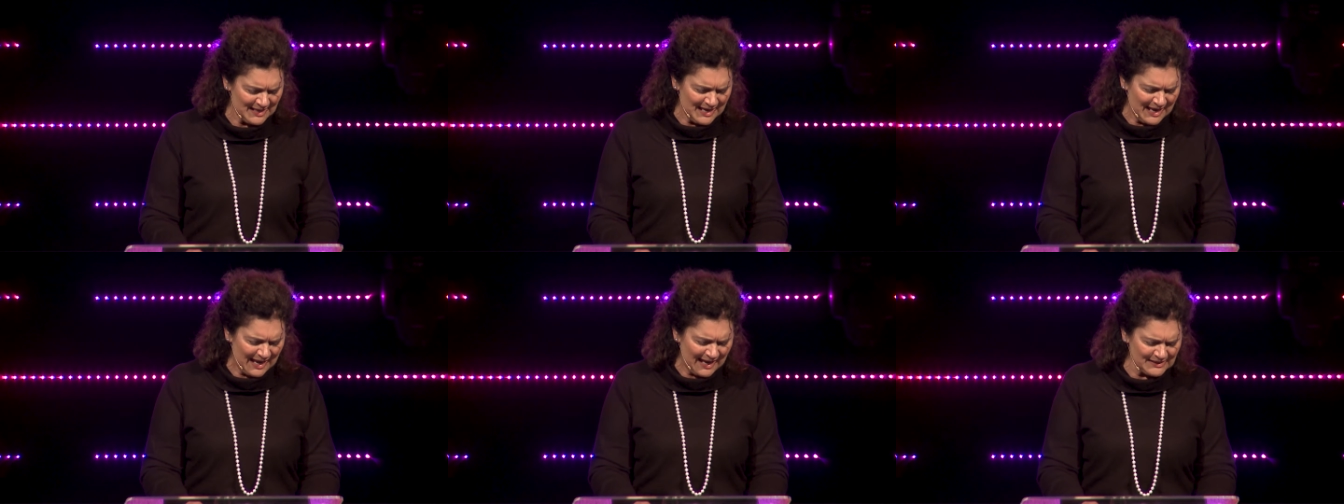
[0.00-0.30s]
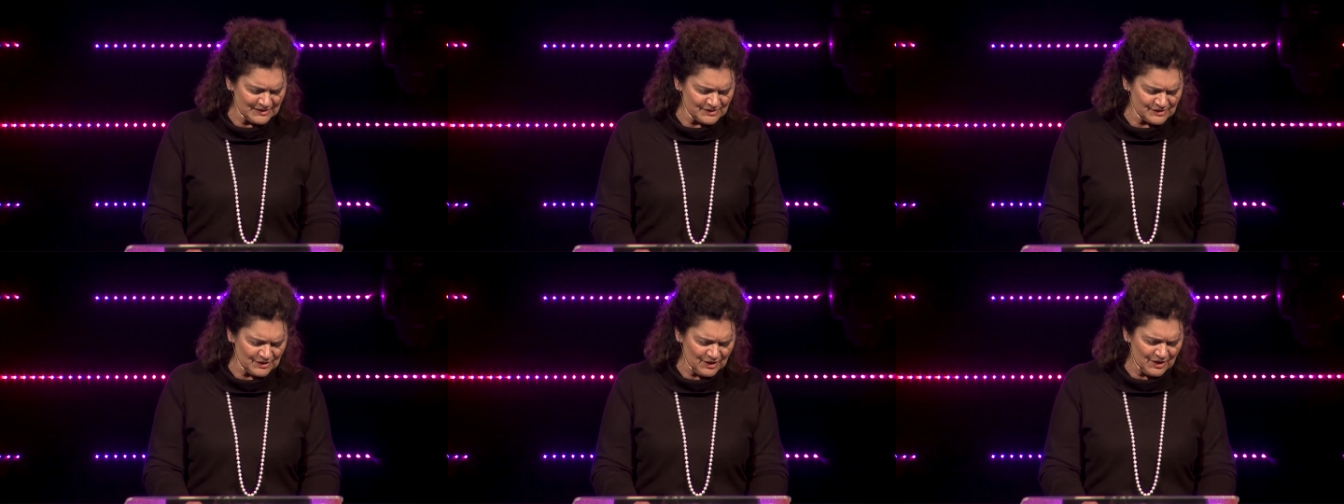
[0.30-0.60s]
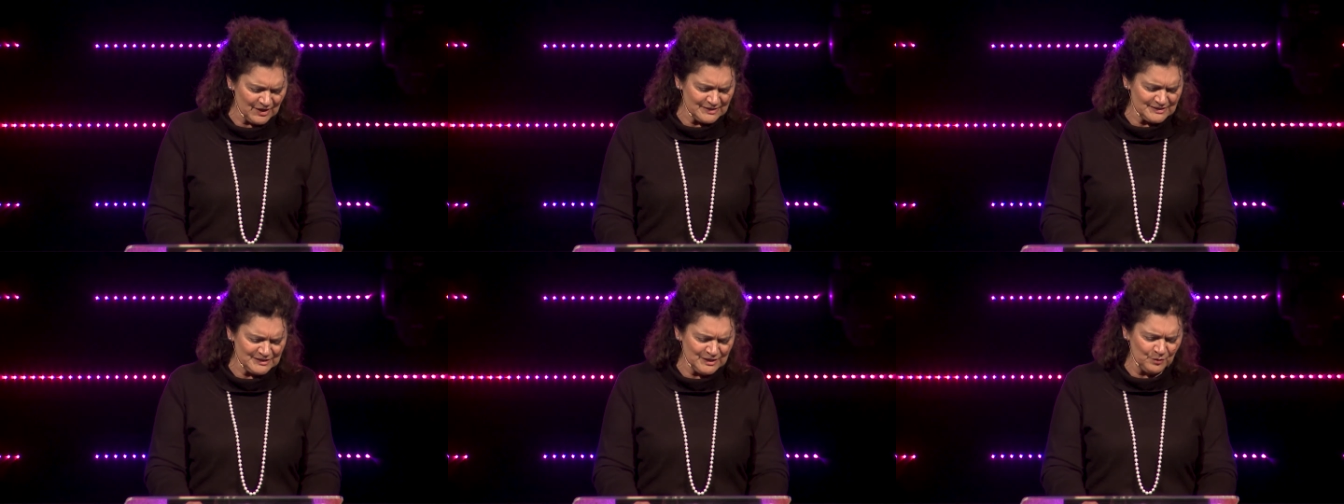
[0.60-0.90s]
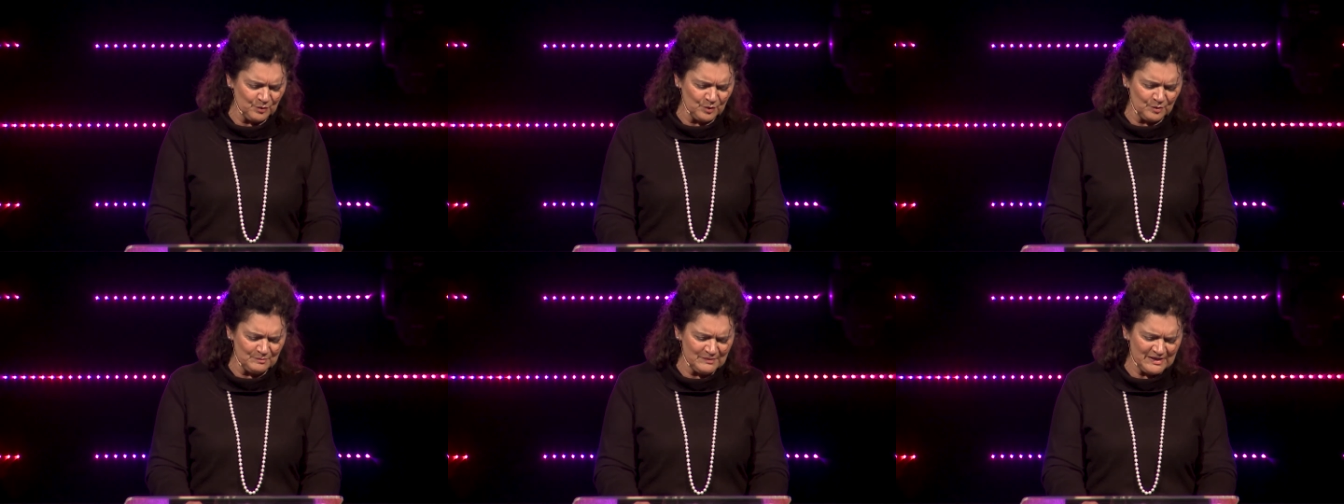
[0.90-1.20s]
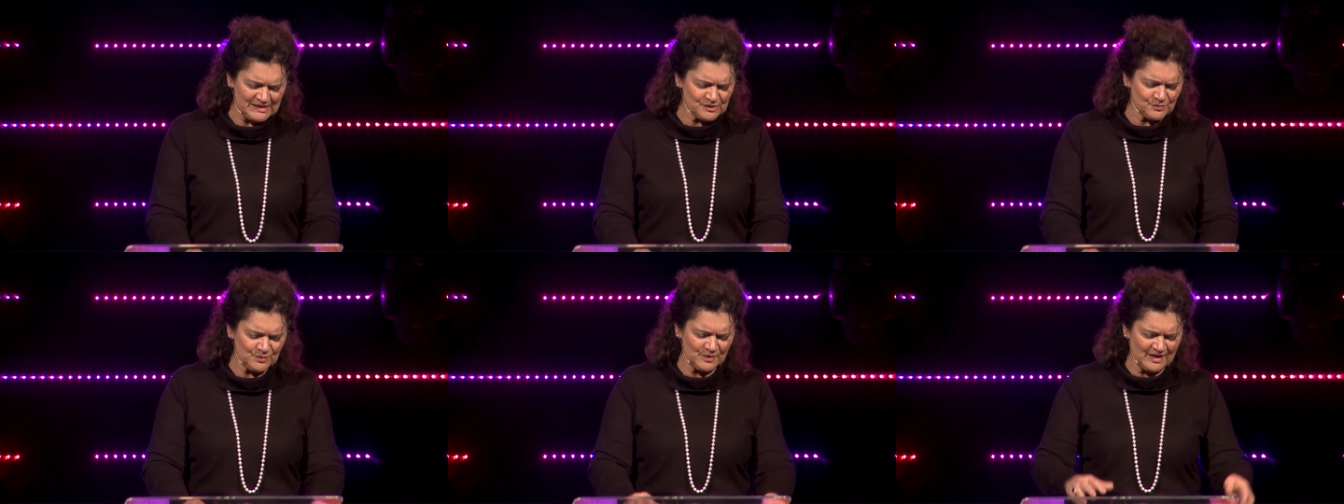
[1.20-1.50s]
Anxiety will
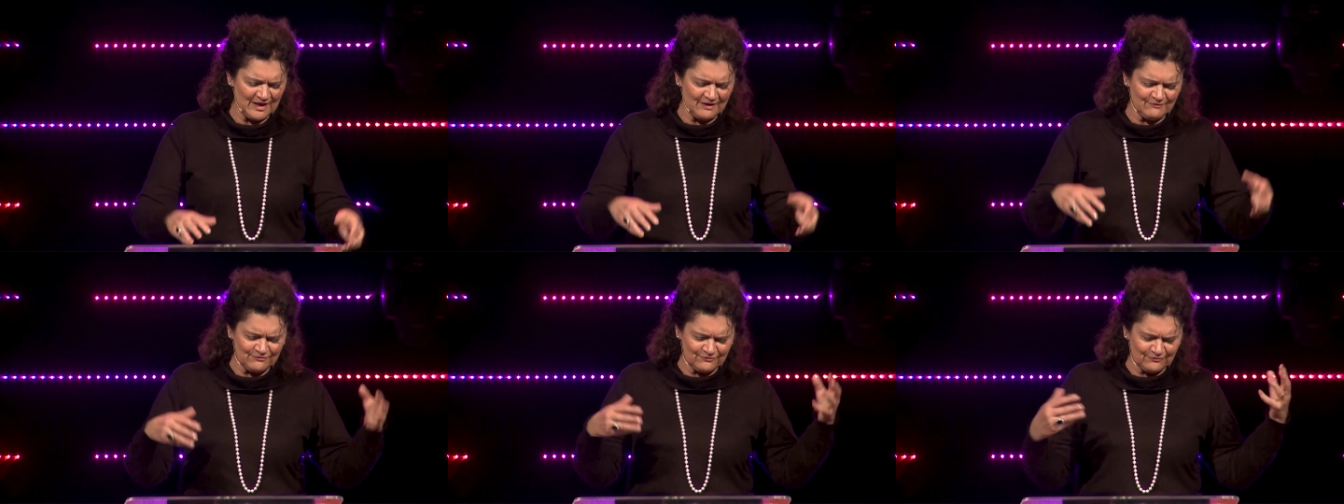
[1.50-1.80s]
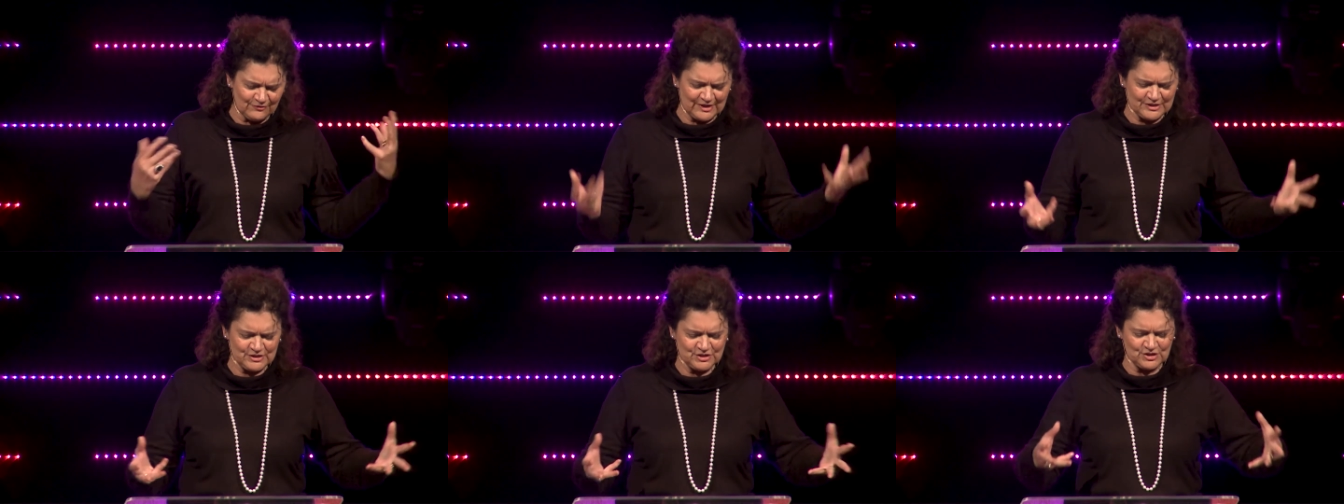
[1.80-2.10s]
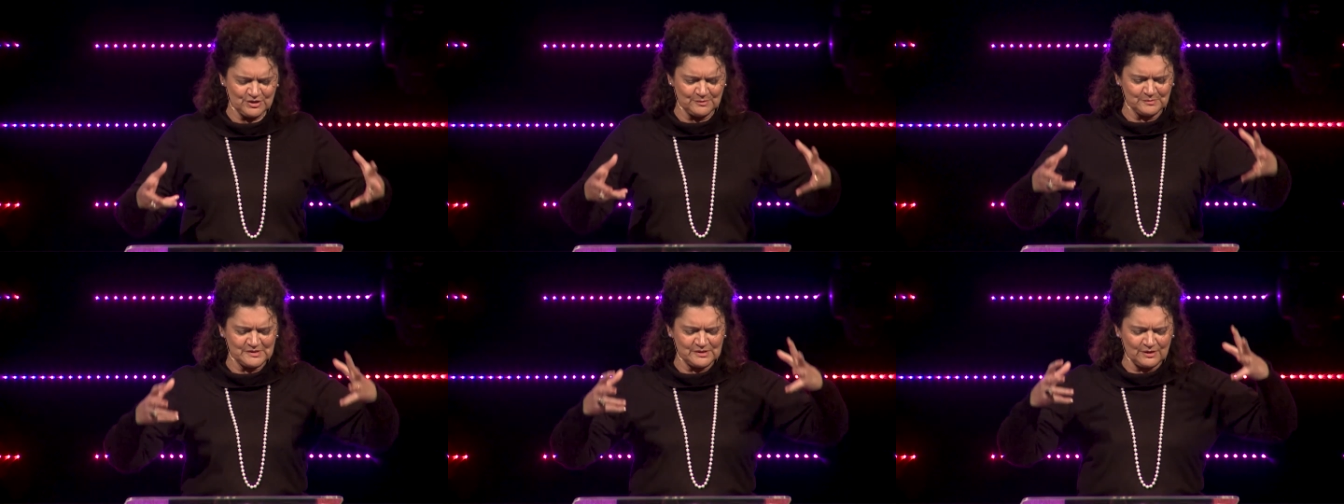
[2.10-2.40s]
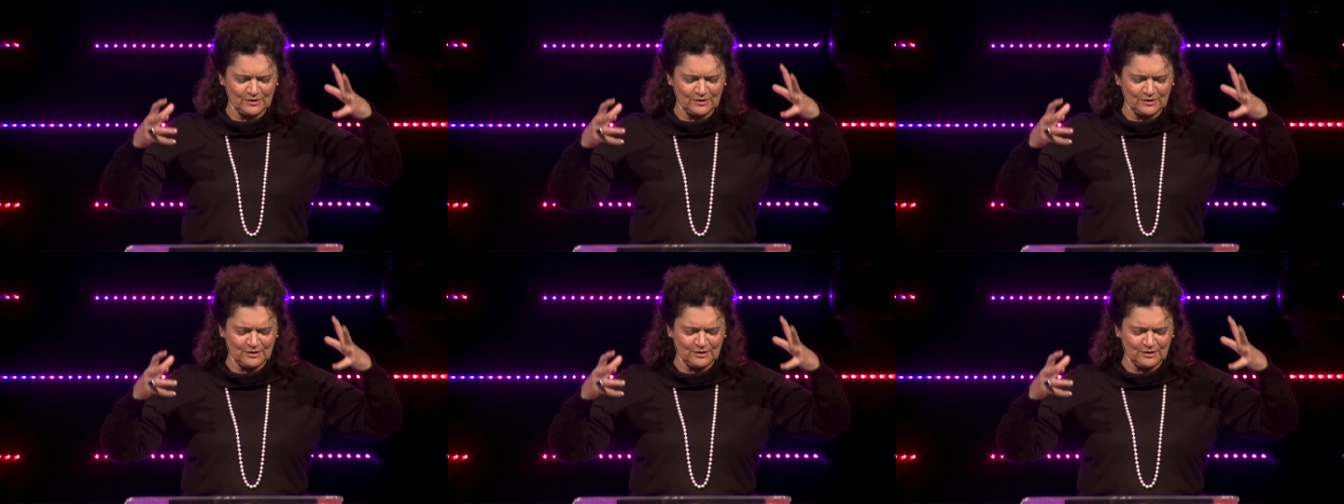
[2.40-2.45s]
mess with our friendships.